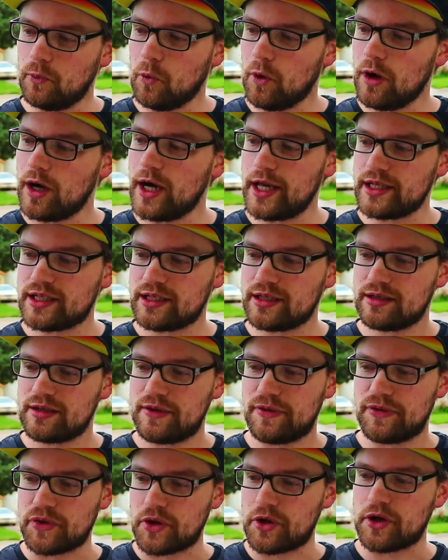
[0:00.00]
what
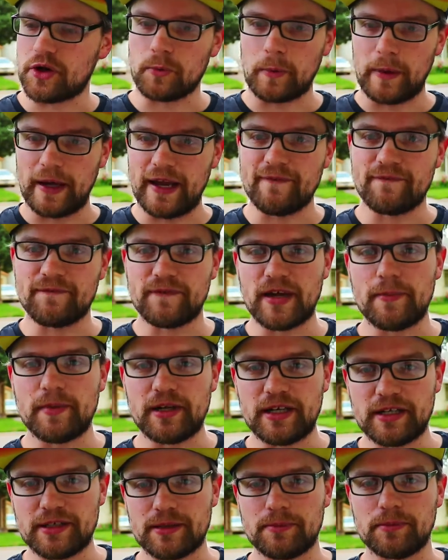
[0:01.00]
third wave
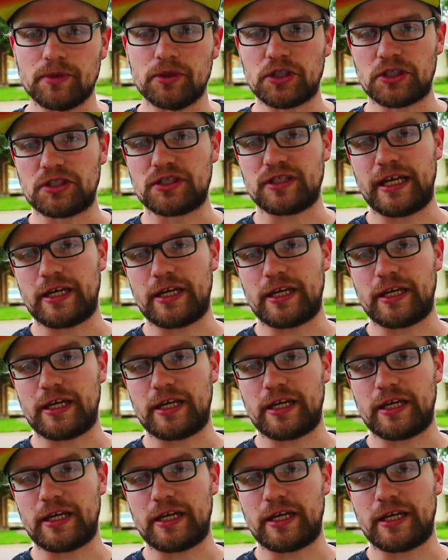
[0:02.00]
feminism looks